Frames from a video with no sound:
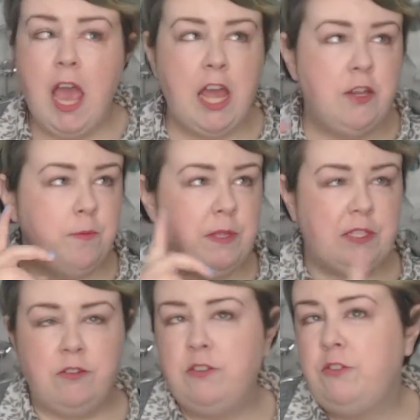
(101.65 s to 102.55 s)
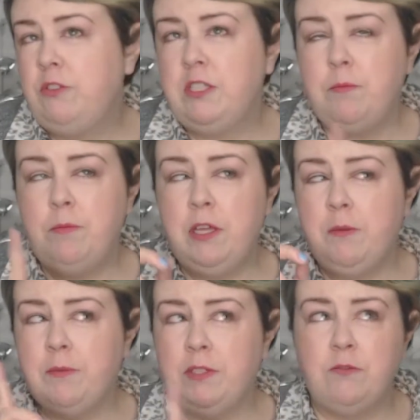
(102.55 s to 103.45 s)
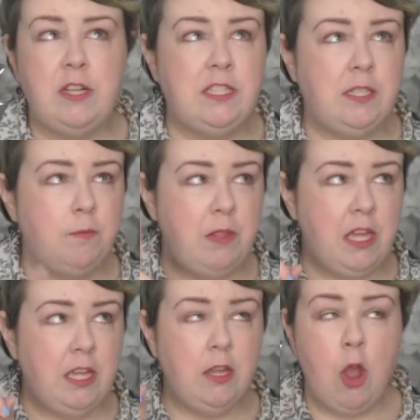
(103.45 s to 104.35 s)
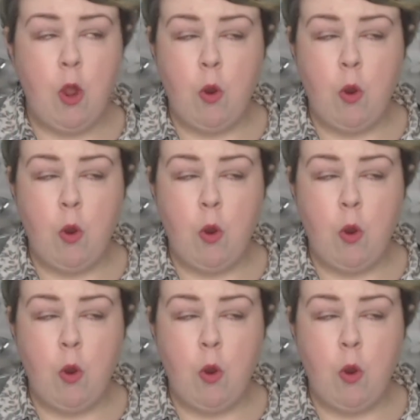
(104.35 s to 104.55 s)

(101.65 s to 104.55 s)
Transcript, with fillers: and you misunderstood something, misread something,